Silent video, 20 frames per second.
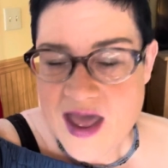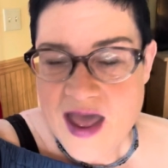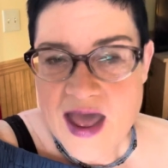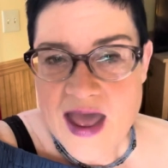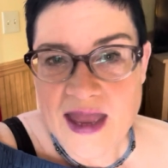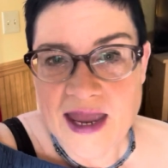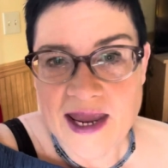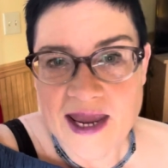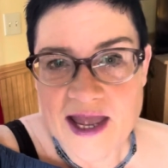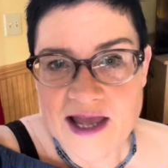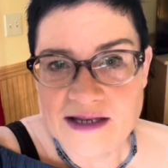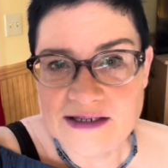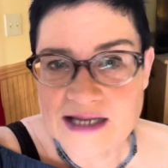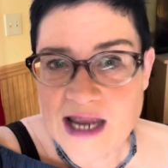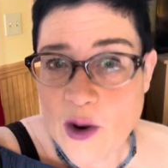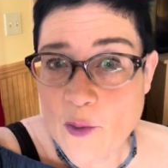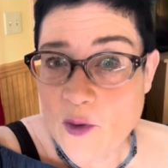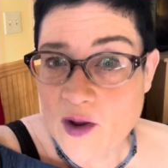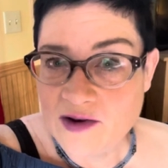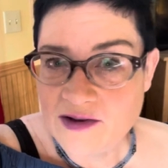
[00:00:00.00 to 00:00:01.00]
And I
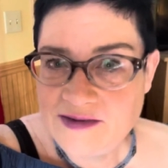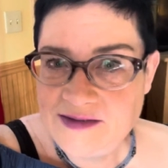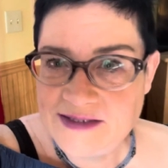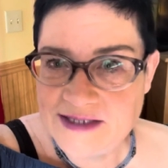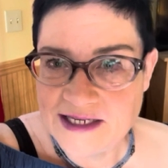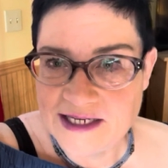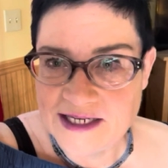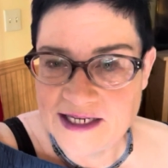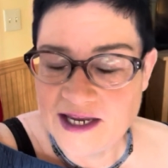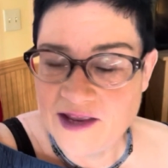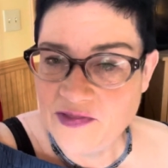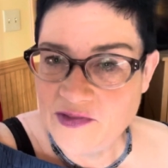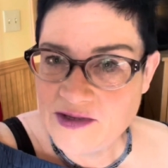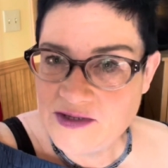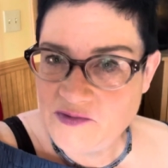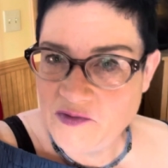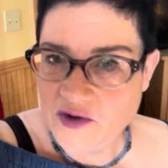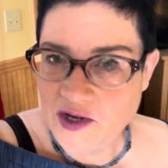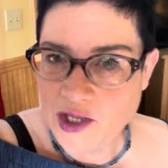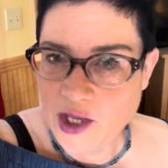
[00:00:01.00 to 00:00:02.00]
wanna see in this
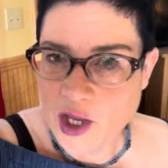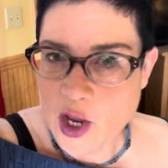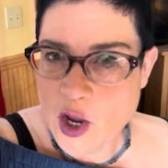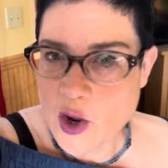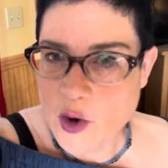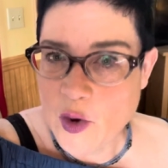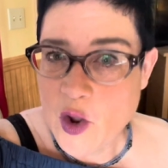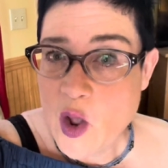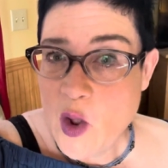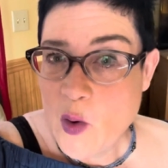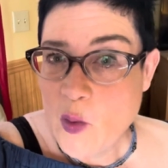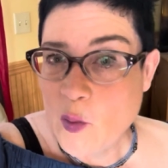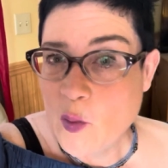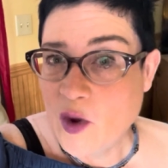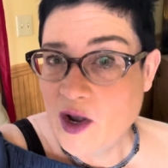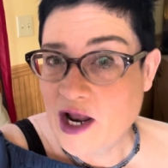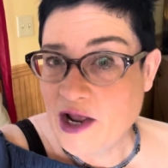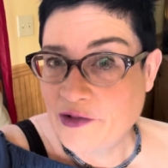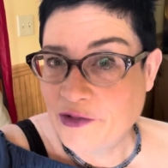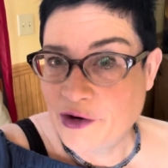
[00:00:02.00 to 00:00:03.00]
video what
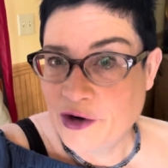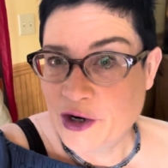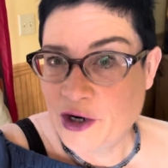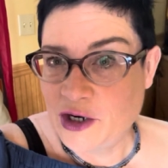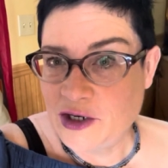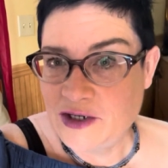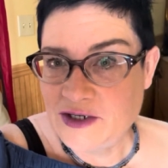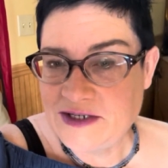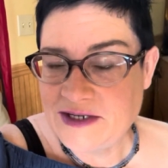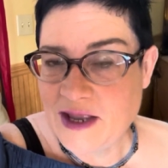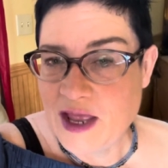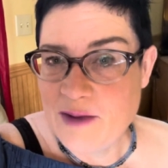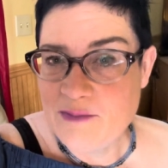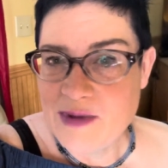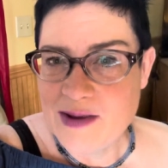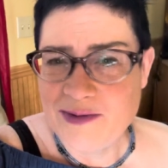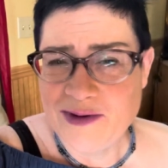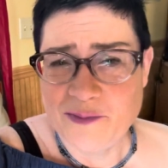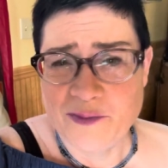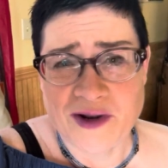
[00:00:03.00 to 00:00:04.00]
I learned and maybe
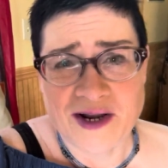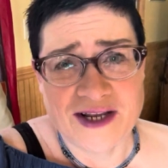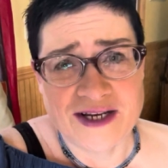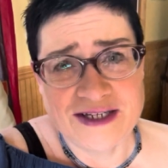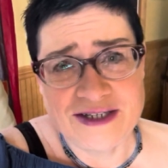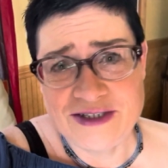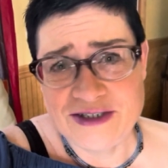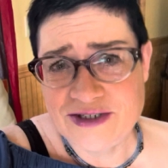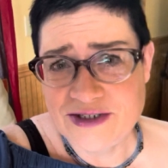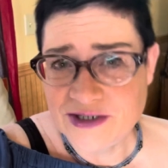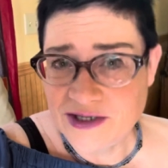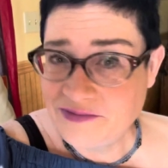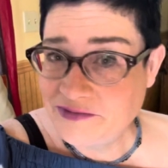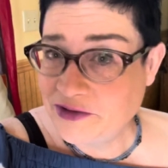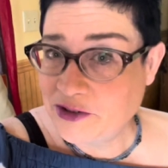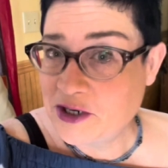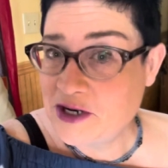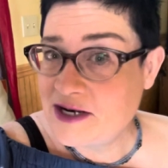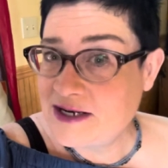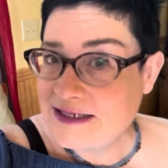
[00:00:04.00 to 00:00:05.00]
what I should have
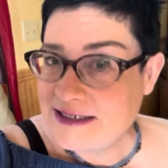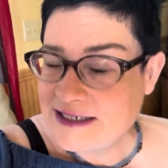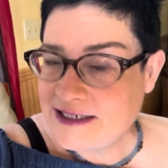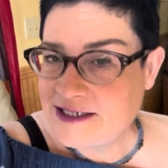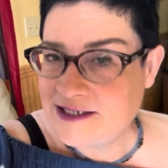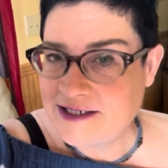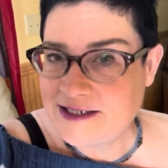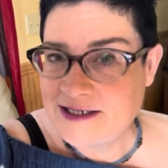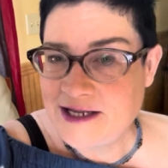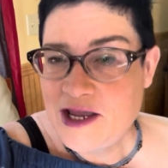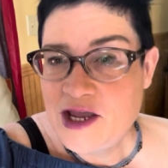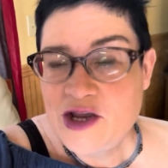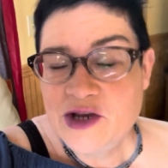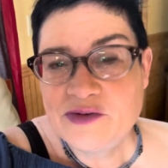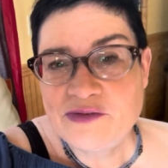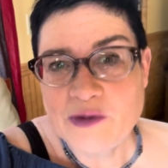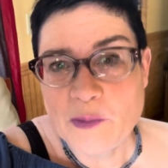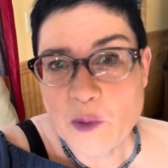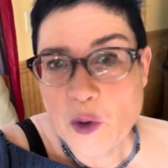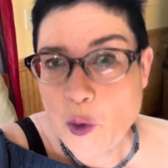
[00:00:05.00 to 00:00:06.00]
learned and didn't
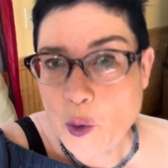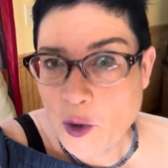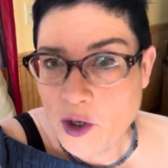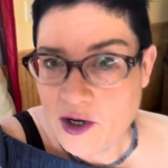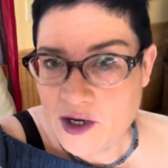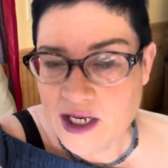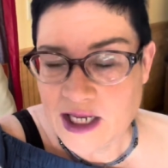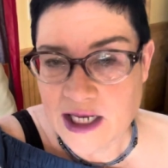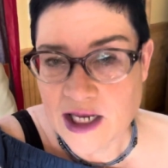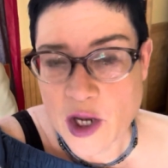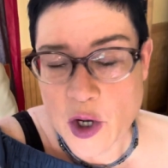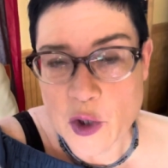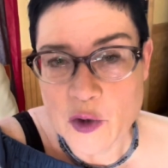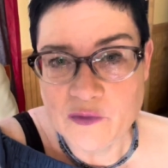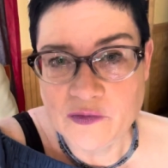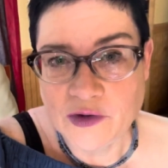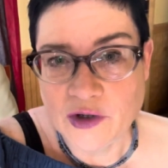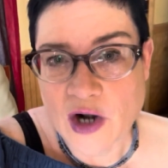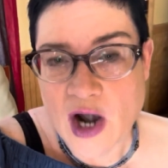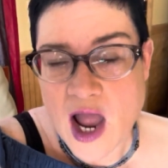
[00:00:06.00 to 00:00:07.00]
from Courtney
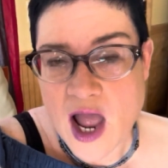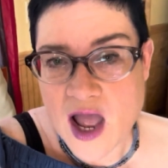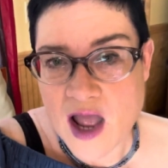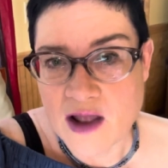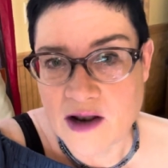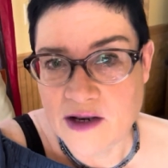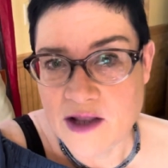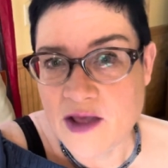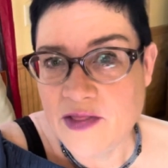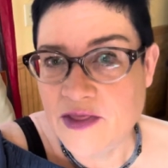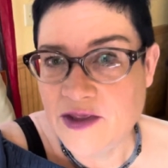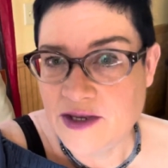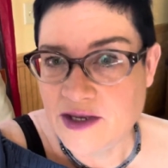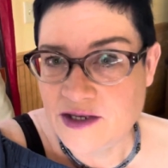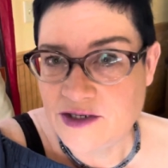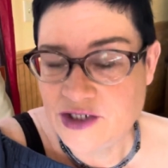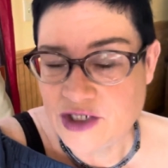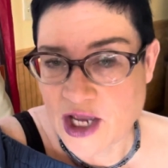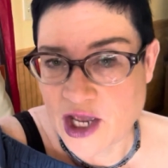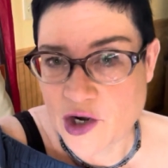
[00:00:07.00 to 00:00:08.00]
over on the
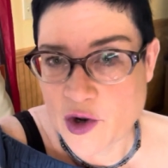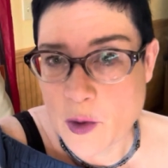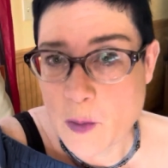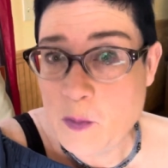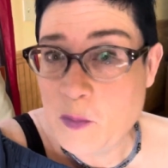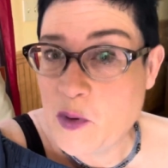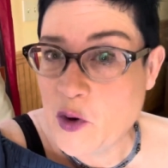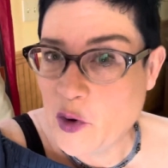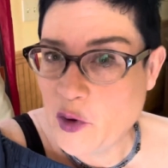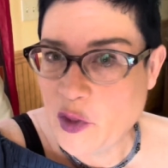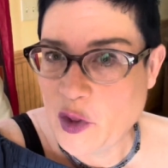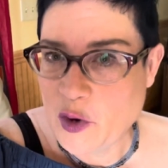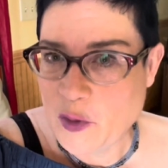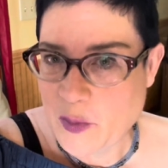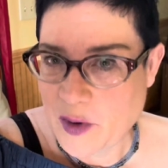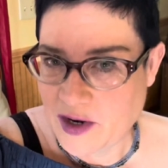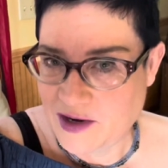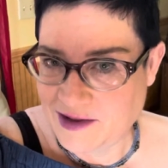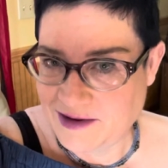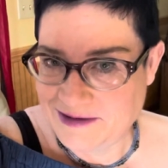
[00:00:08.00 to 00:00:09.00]
channel Bolo
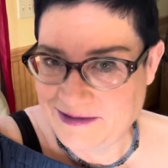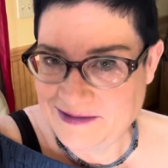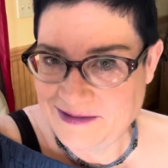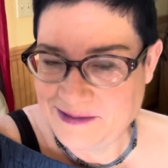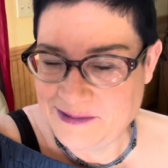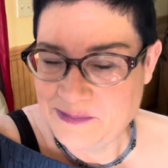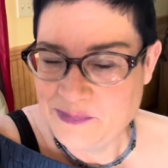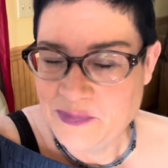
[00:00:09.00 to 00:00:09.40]
Buddies.